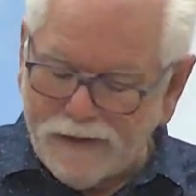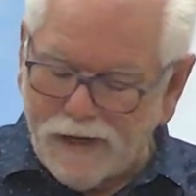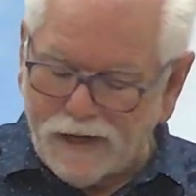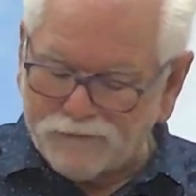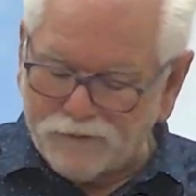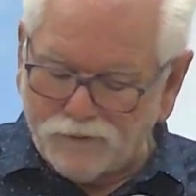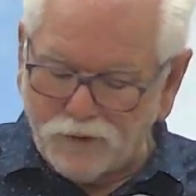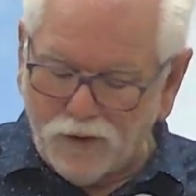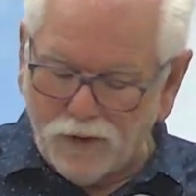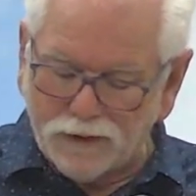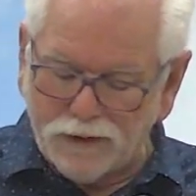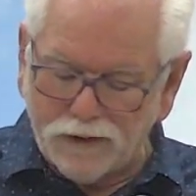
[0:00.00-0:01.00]
after
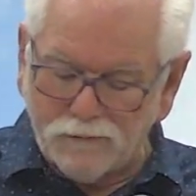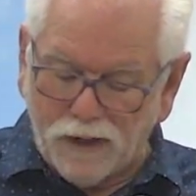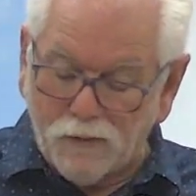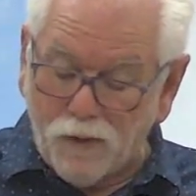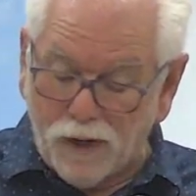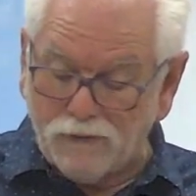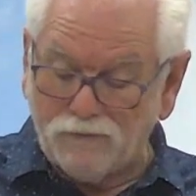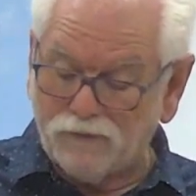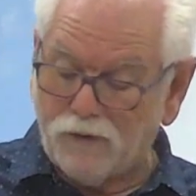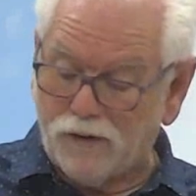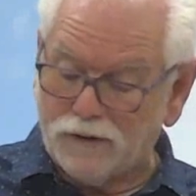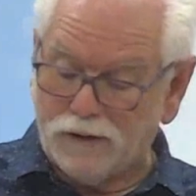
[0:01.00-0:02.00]
talking and my wife
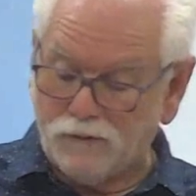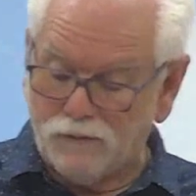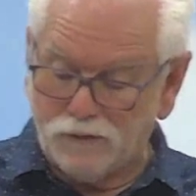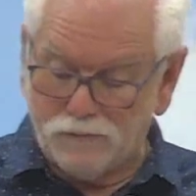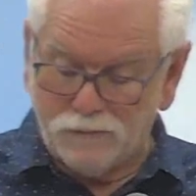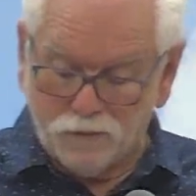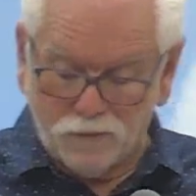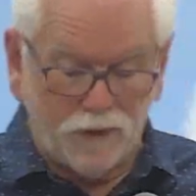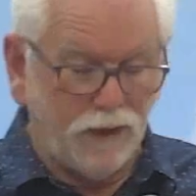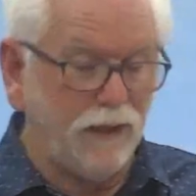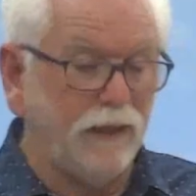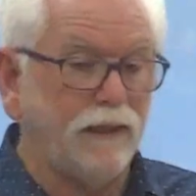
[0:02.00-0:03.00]
talking with
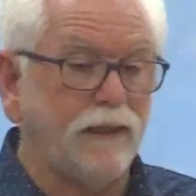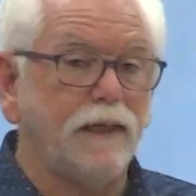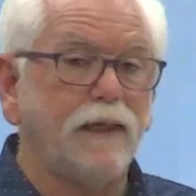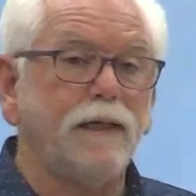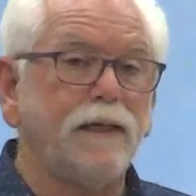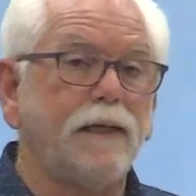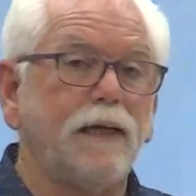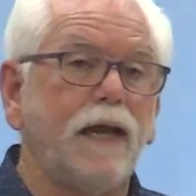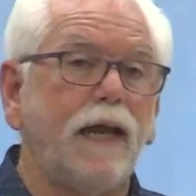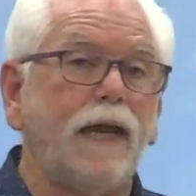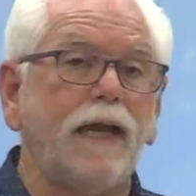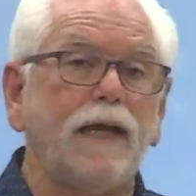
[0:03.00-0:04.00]
Marie
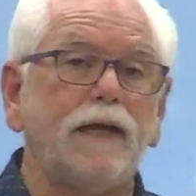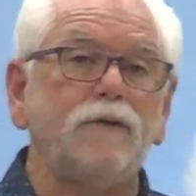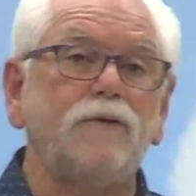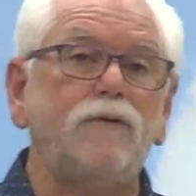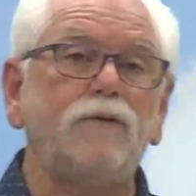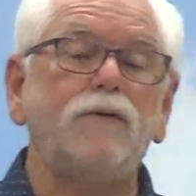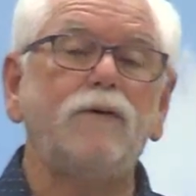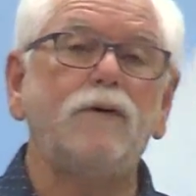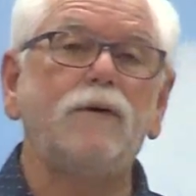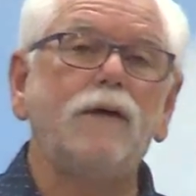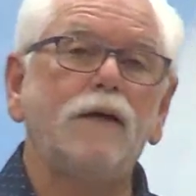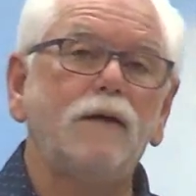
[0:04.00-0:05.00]
and
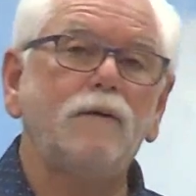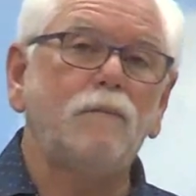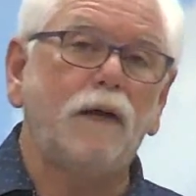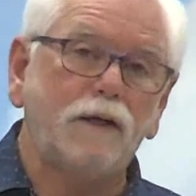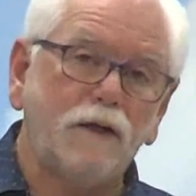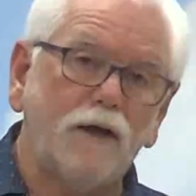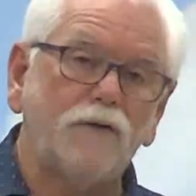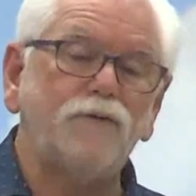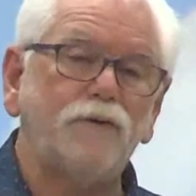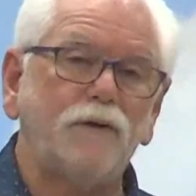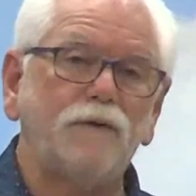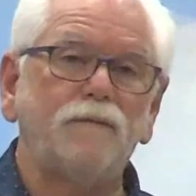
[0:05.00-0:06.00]
my
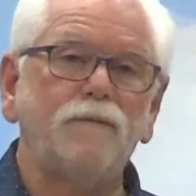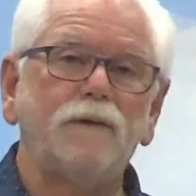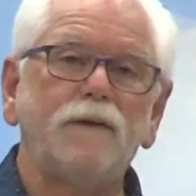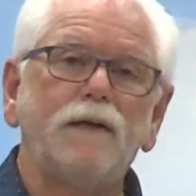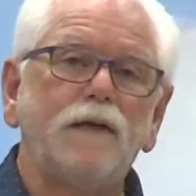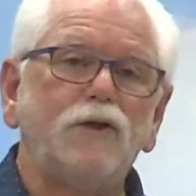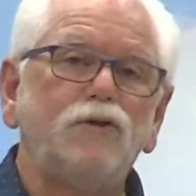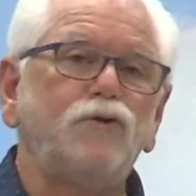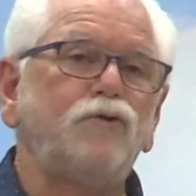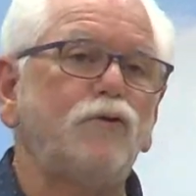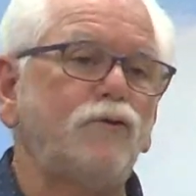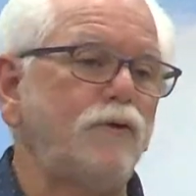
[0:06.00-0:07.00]
cousin, you
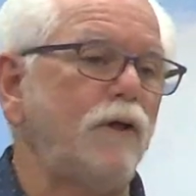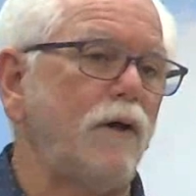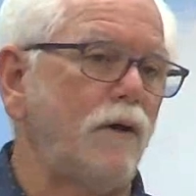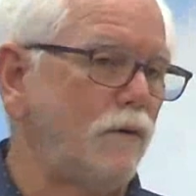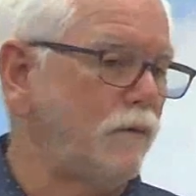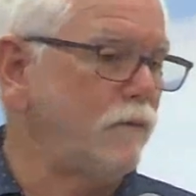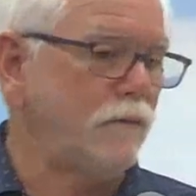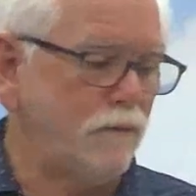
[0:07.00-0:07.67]
just know